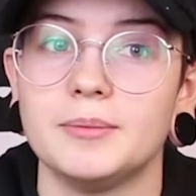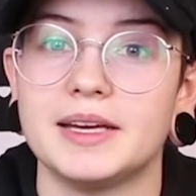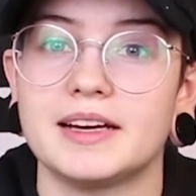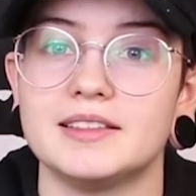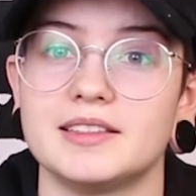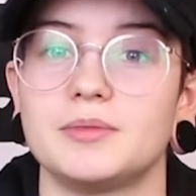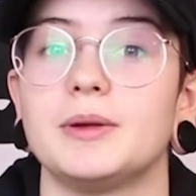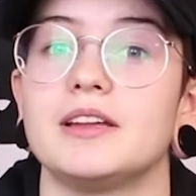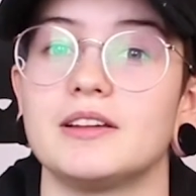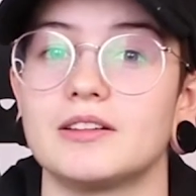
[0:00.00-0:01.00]
because it's
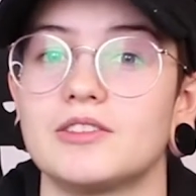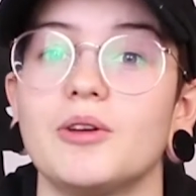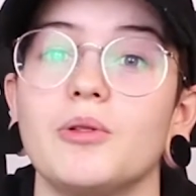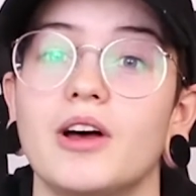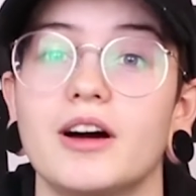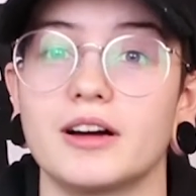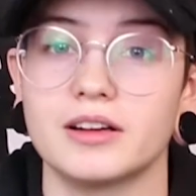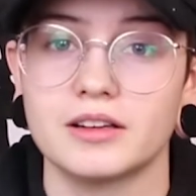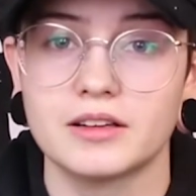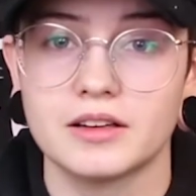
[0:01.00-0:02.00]
been so
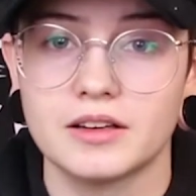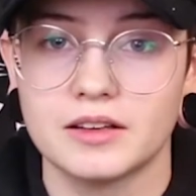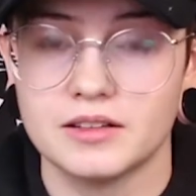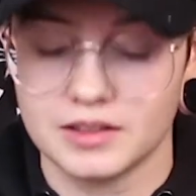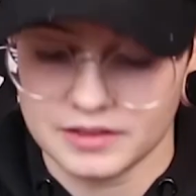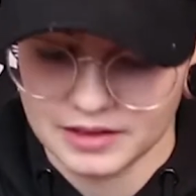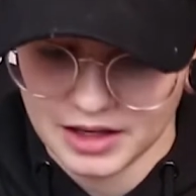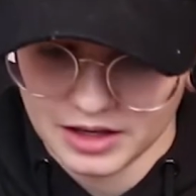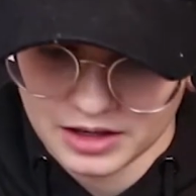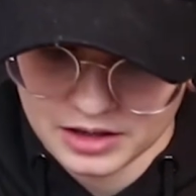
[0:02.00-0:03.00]
long since
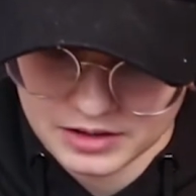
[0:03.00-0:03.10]
then.